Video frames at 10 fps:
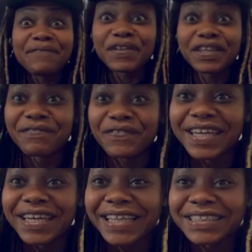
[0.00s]
for, for
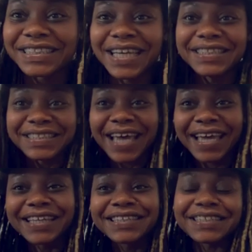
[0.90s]
the next 10
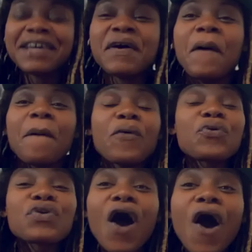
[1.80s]
seconds?
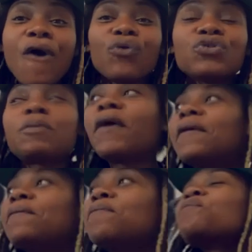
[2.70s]
Who knows? But
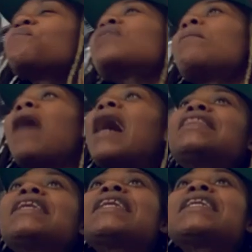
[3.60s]
my
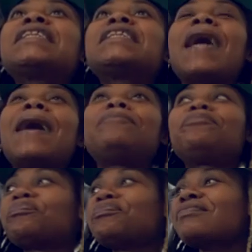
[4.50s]
thing is that
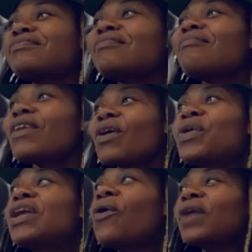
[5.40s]

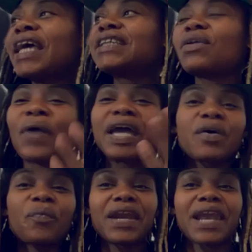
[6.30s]
we don't get the way
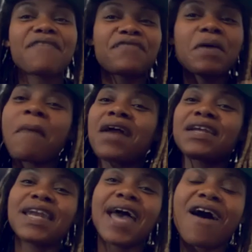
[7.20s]
that we're laughing about it
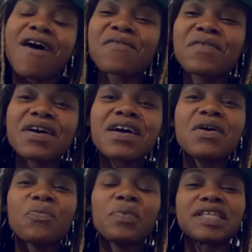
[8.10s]
now
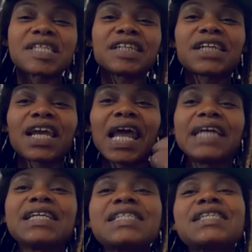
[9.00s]
with such a
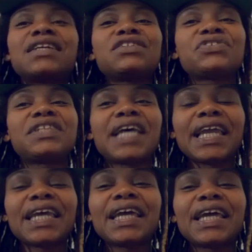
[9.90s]
lightness and
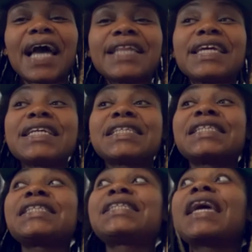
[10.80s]
understanding, I think is the
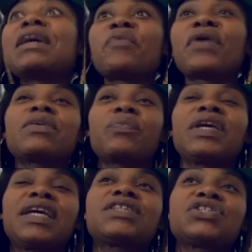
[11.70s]
same way that we
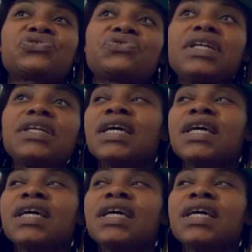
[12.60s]
get to treat